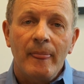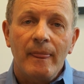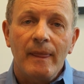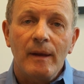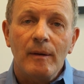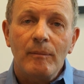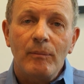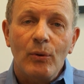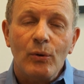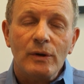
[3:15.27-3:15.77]

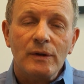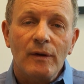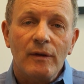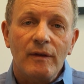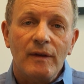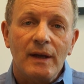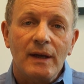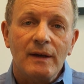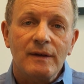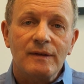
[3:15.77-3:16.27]
The important
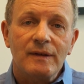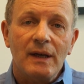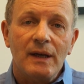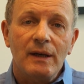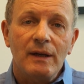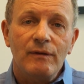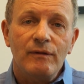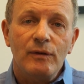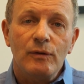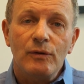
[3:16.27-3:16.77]
thing is that
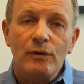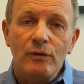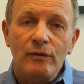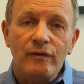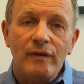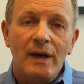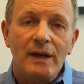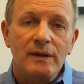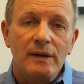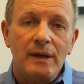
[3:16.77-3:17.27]
if you do
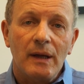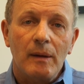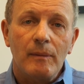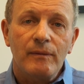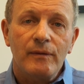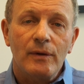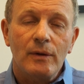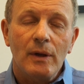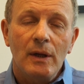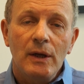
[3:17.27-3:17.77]
find it
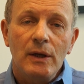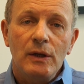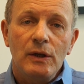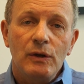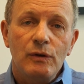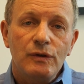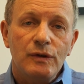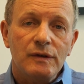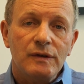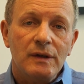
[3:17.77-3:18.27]
helpful,
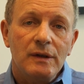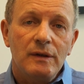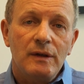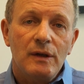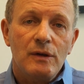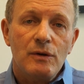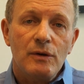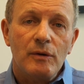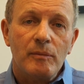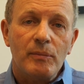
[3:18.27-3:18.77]
you just
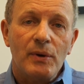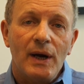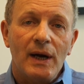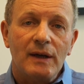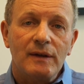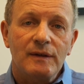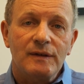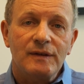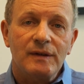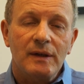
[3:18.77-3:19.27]
continue to
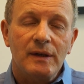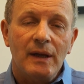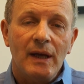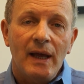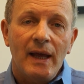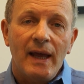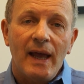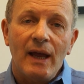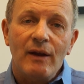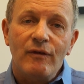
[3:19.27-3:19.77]
practice it
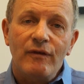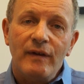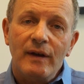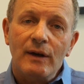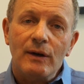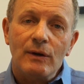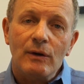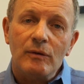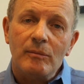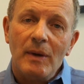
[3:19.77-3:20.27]
and
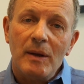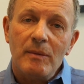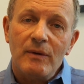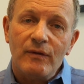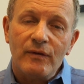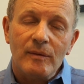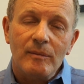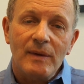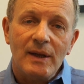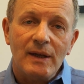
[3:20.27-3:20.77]
figure out maybe
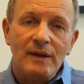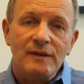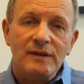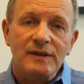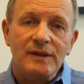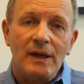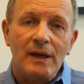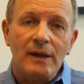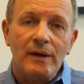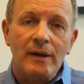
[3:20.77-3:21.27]
from the
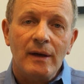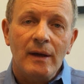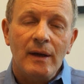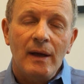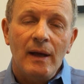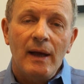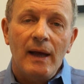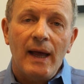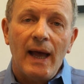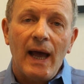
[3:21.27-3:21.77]
inside
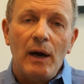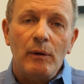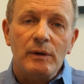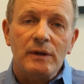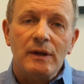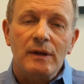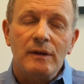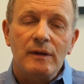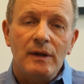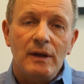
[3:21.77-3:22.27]
how it
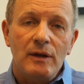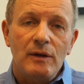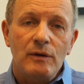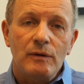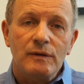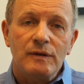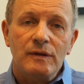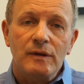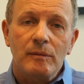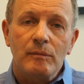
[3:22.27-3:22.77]

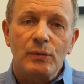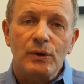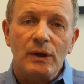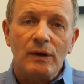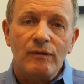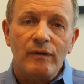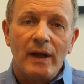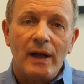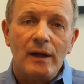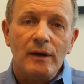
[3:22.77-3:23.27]
continues to bring
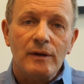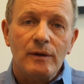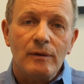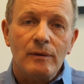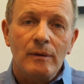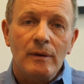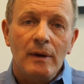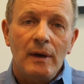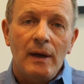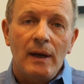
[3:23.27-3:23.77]
value
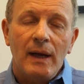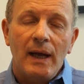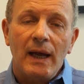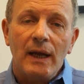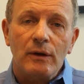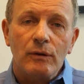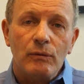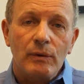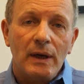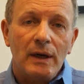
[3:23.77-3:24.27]

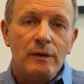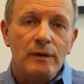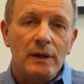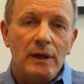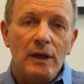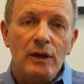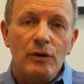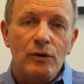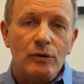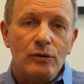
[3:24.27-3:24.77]
and grounding
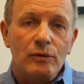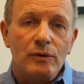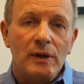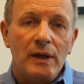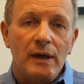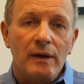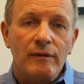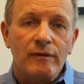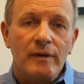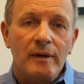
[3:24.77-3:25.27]
in your own
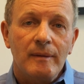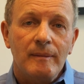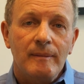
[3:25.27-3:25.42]
life.